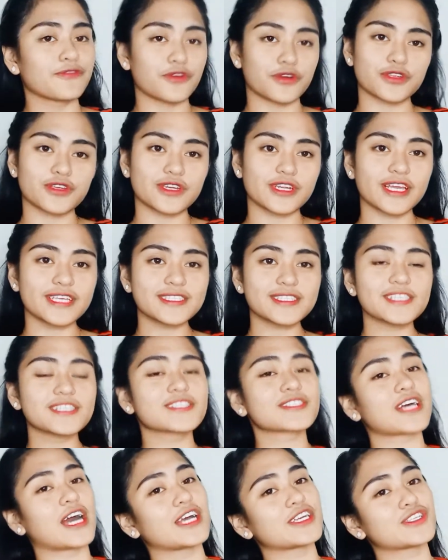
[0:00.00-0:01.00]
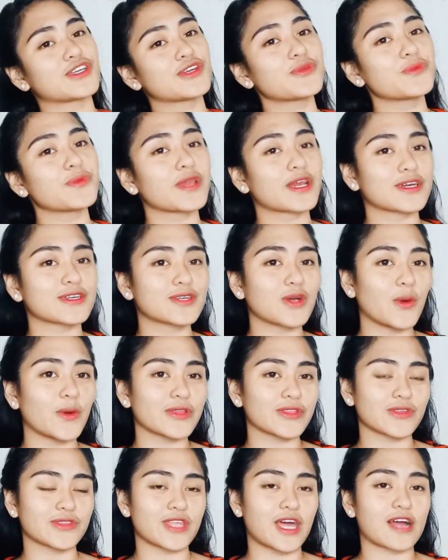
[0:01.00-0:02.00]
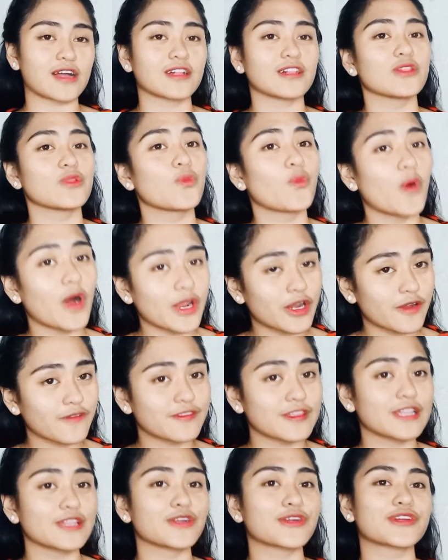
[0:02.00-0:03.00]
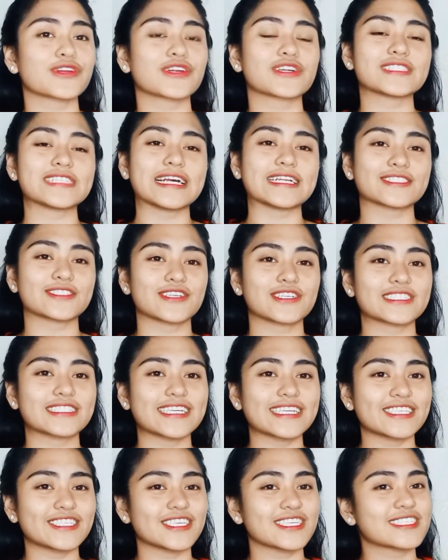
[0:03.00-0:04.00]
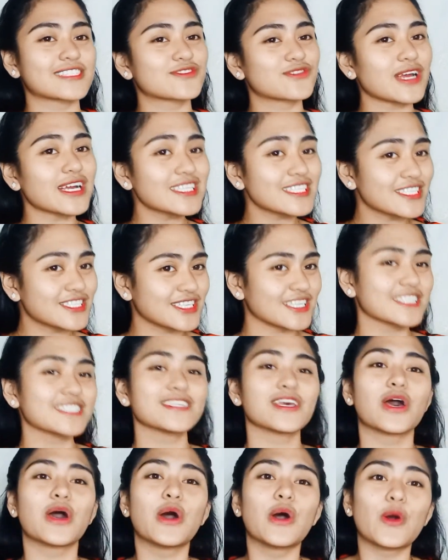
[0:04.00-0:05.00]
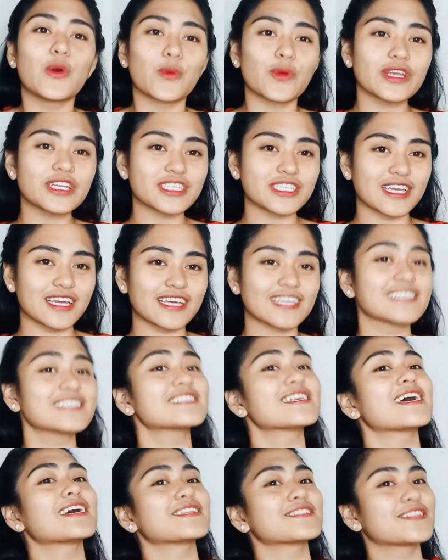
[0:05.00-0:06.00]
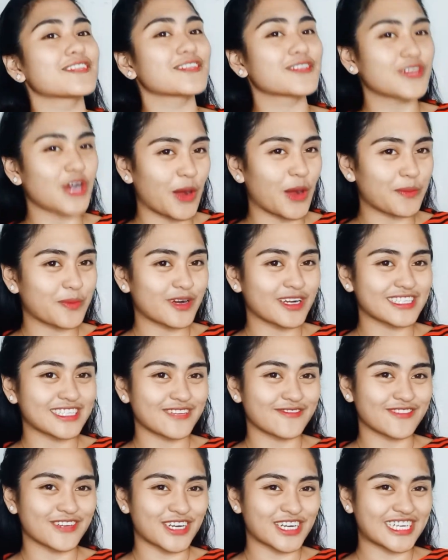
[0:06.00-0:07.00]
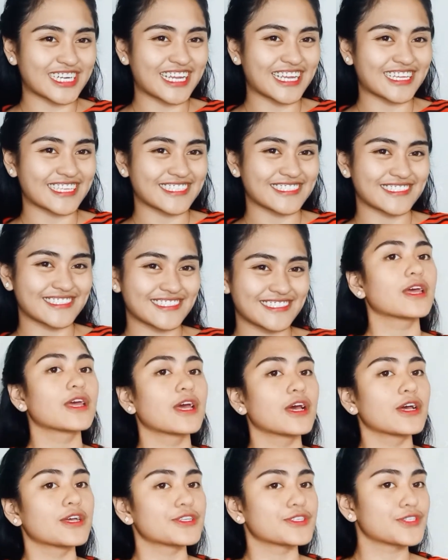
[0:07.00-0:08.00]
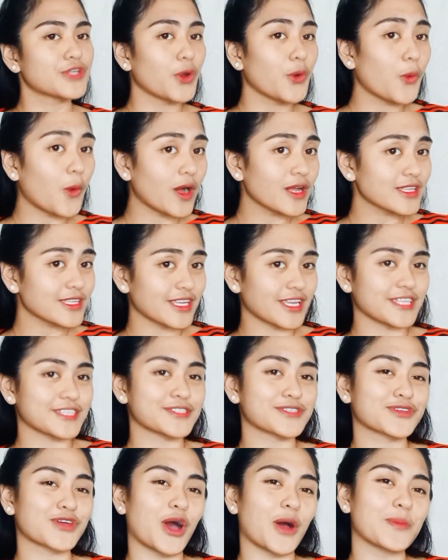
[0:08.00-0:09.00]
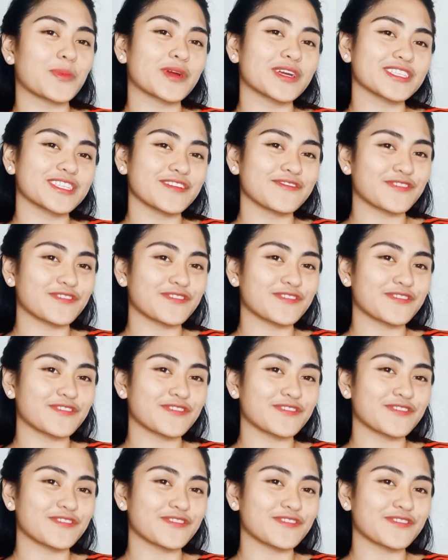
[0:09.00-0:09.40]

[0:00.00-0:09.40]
For today's discussion, we are going to tackle one of the learner-centered teaching strategies, which is the cooperative learning. So what is cooperative